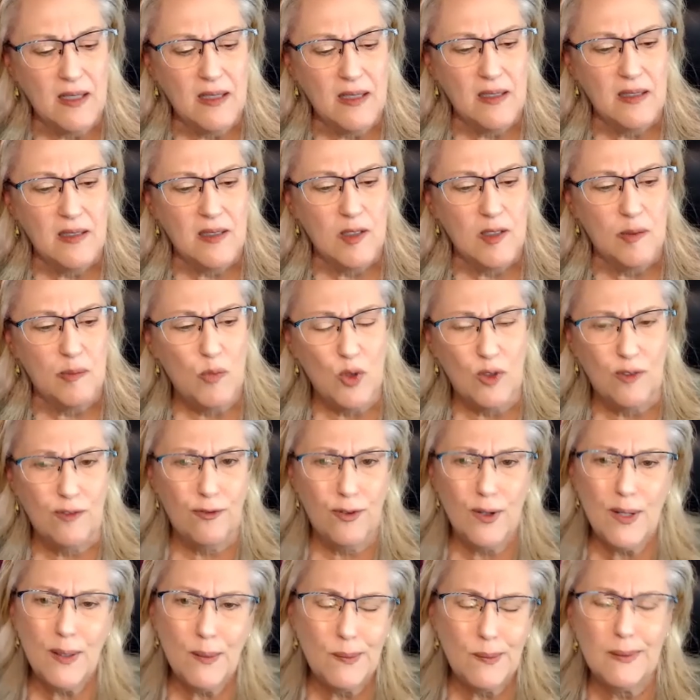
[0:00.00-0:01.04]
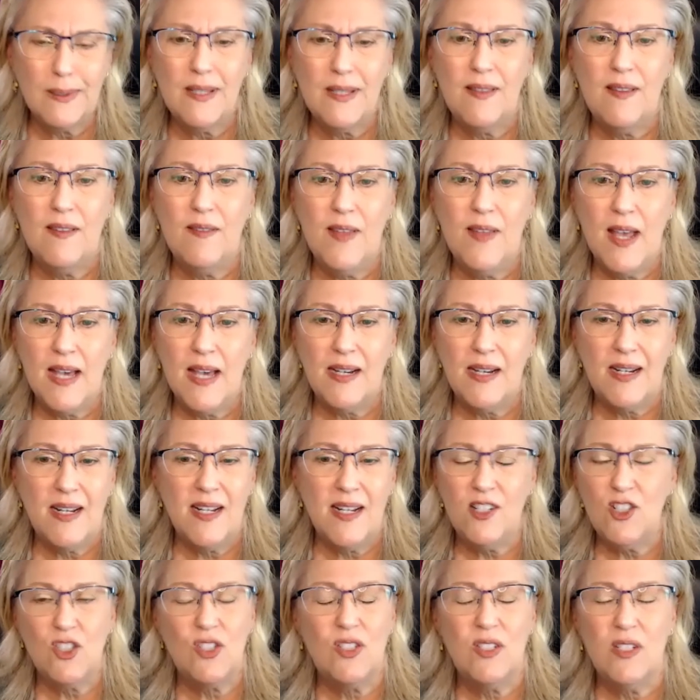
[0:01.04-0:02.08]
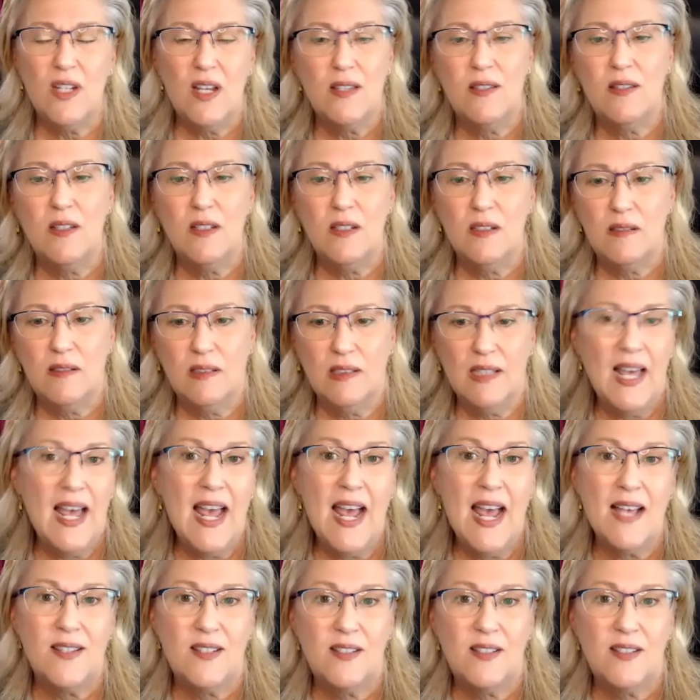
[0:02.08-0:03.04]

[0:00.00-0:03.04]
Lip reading: more frequently than that, it just doesn't last.